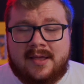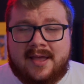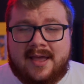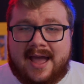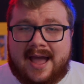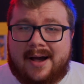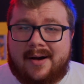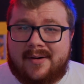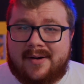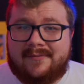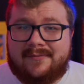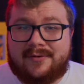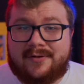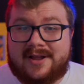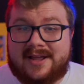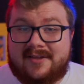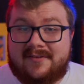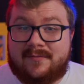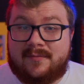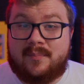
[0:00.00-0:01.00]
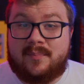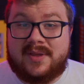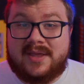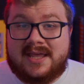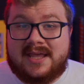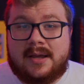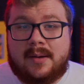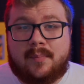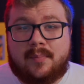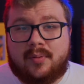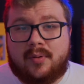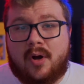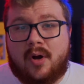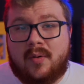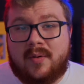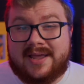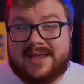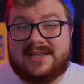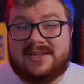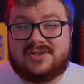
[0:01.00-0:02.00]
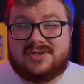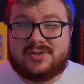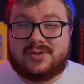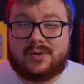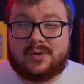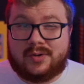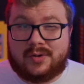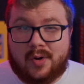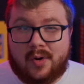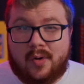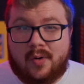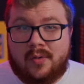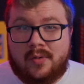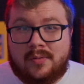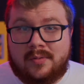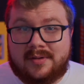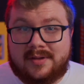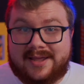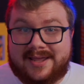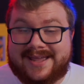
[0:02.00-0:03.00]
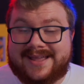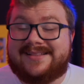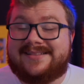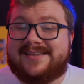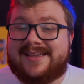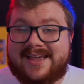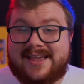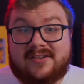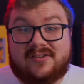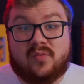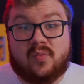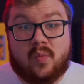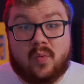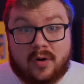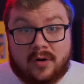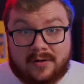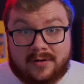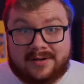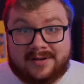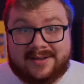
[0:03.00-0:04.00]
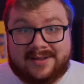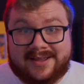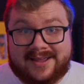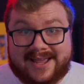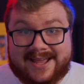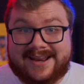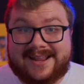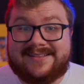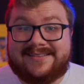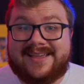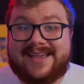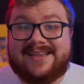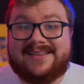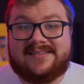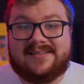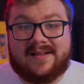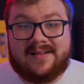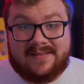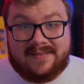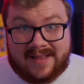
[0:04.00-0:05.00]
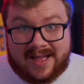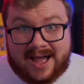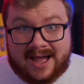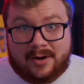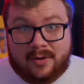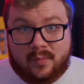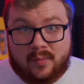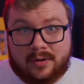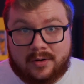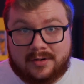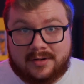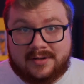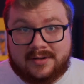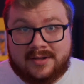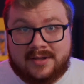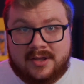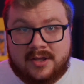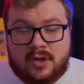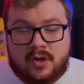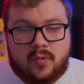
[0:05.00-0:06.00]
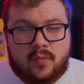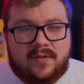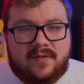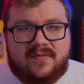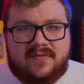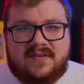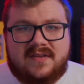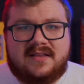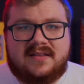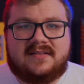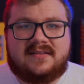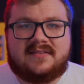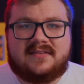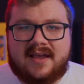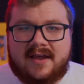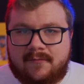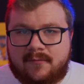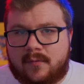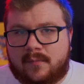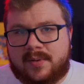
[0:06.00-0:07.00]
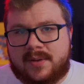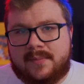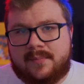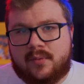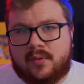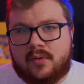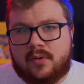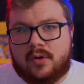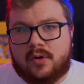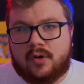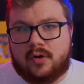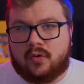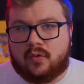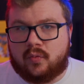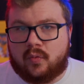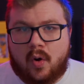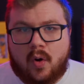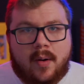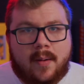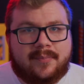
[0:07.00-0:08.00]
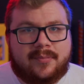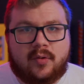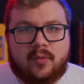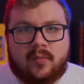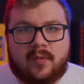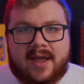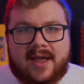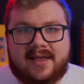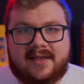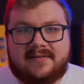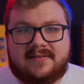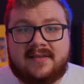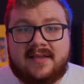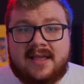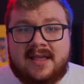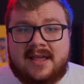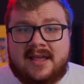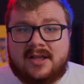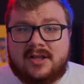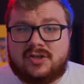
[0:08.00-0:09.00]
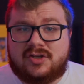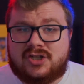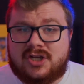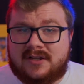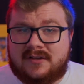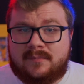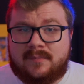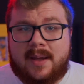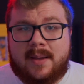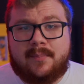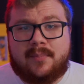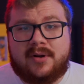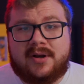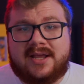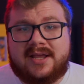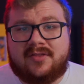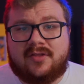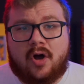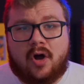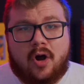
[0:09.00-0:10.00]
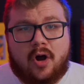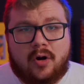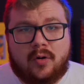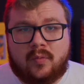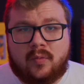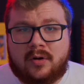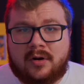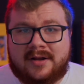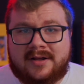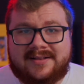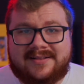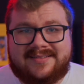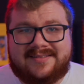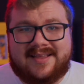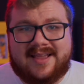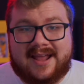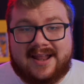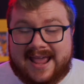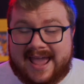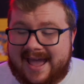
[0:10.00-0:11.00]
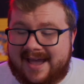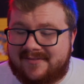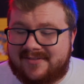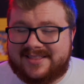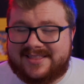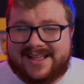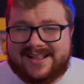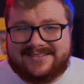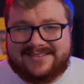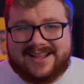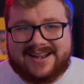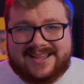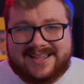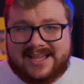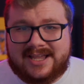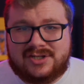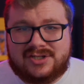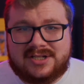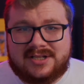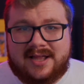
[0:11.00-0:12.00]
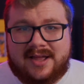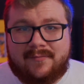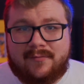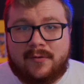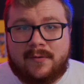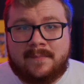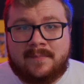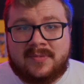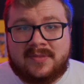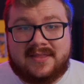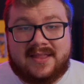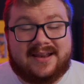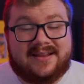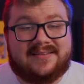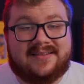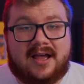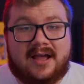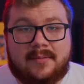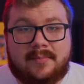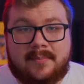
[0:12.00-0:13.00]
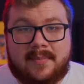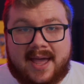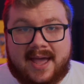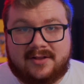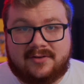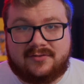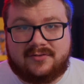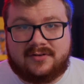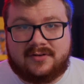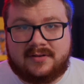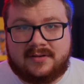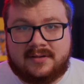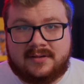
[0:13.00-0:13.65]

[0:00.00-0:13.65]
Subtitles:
However, if being a pro is your goal, it takes work, and it takes a lot of work. We've seen several people grow up the ranks just by putting in the hard work and having that dedication level that is unmatched.